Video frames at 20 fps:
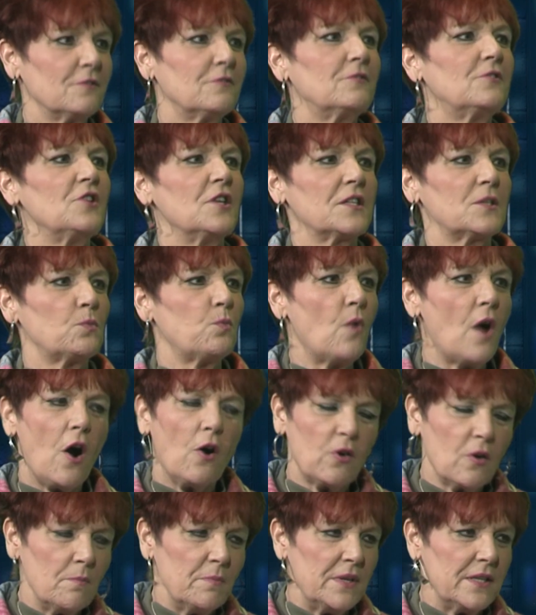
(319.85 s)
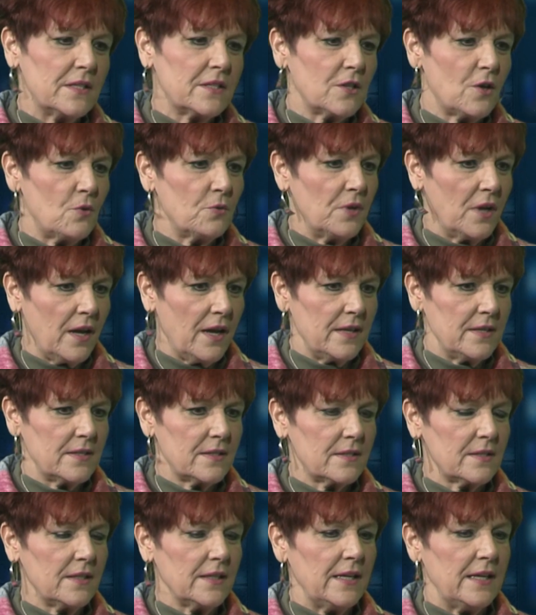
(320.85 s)
just welcomed me so
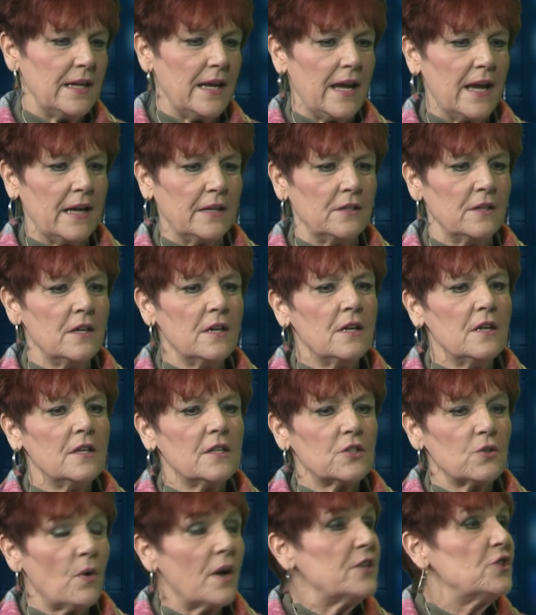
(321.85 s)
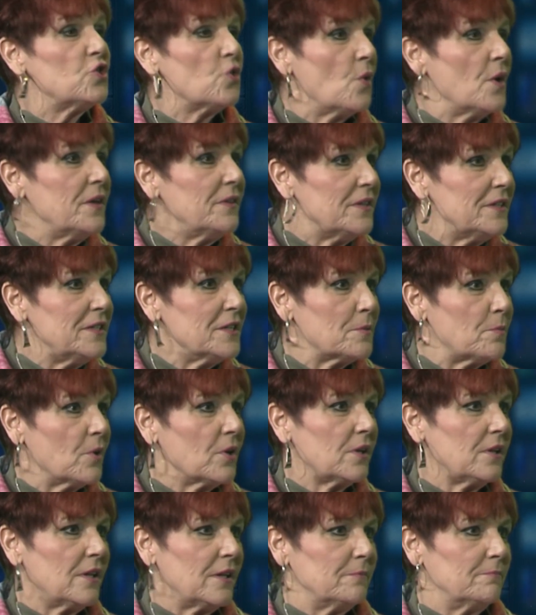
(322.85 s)
nicely, and so I joined the Dearborn
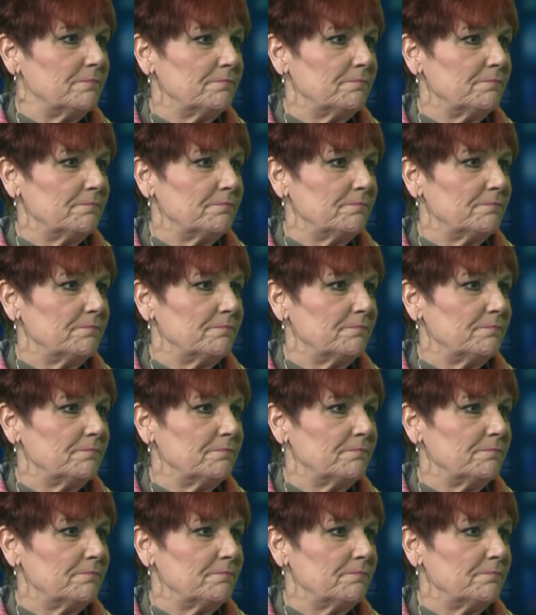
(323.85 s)
Club.